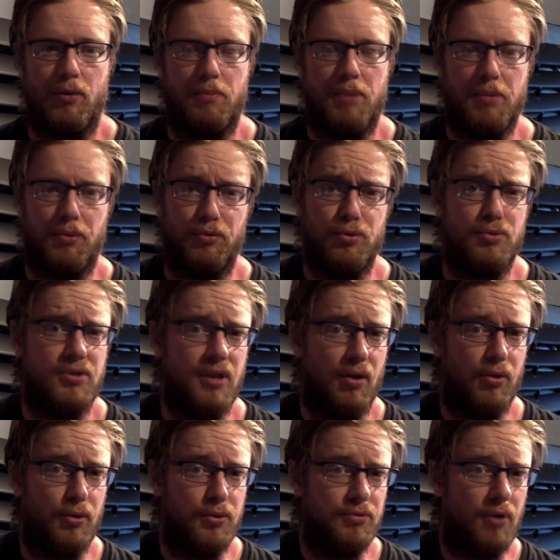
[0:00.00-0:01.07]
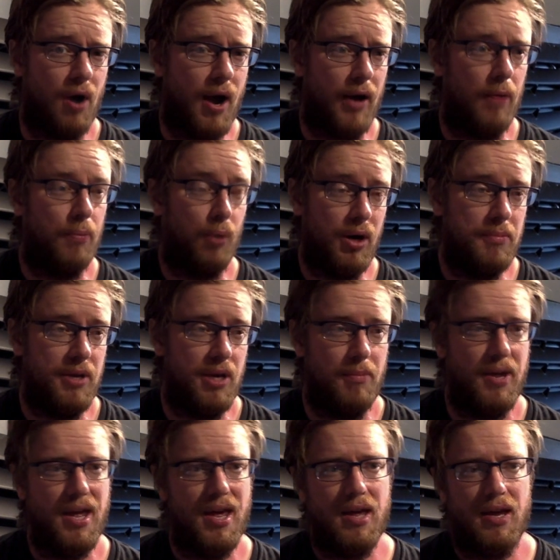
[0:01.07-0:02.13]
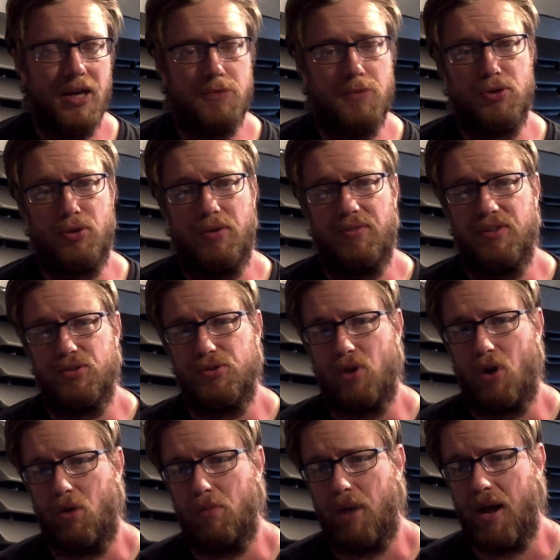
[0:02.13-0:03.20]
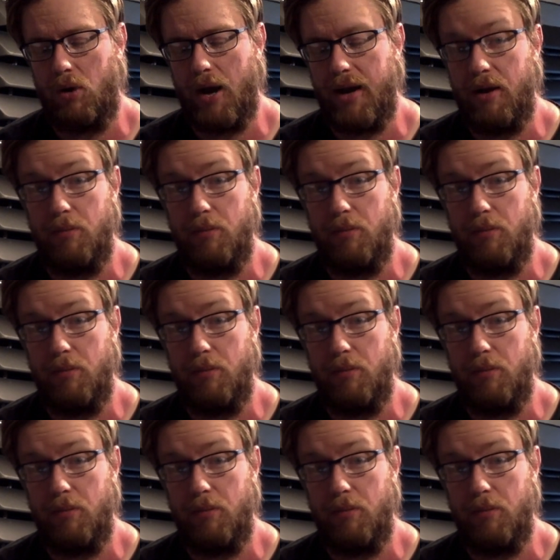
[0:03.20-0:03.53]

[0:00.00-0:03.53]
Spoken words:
and people do sell those for a higher premium, especially if installed by an